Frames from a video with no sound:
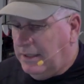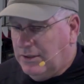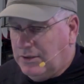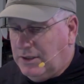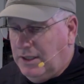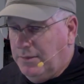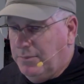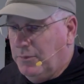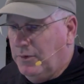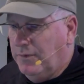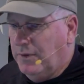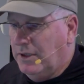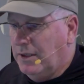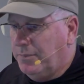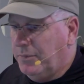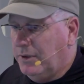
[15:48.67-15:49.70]
just keep
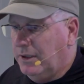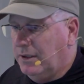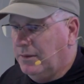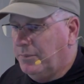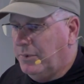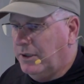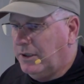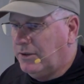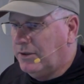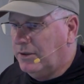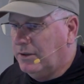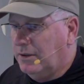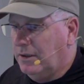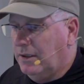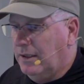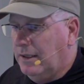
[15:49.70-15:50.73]
moving up in the
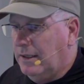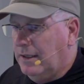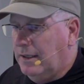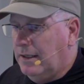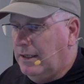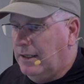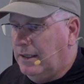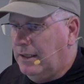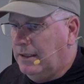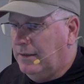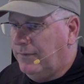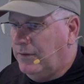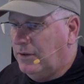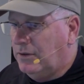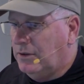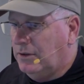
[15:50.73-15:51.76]
picture. And
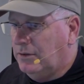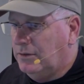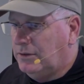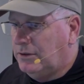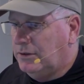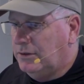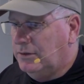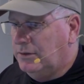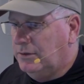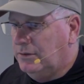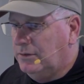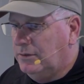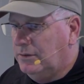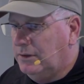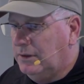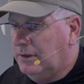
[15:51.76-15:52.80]
if you go
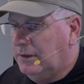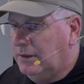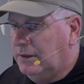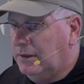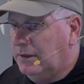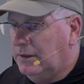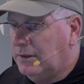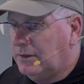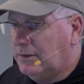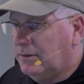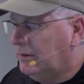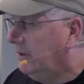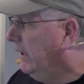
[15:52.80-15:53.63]
to, let's go to